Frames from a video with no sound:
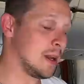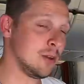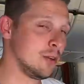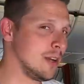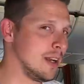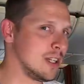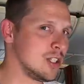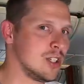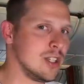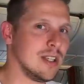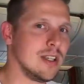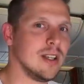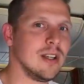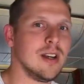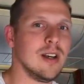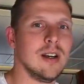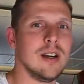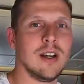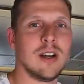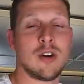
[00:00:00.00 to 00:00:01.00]
I don't actually
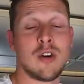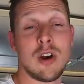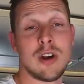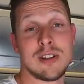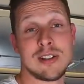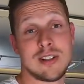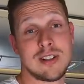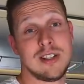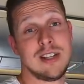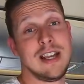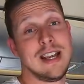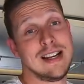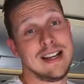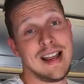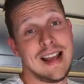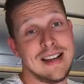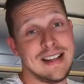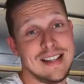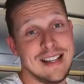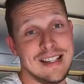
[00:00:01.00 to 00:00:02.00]
cross the
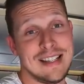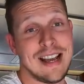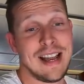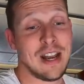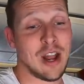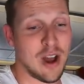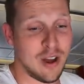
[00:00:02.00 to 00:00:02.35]
Atlantic that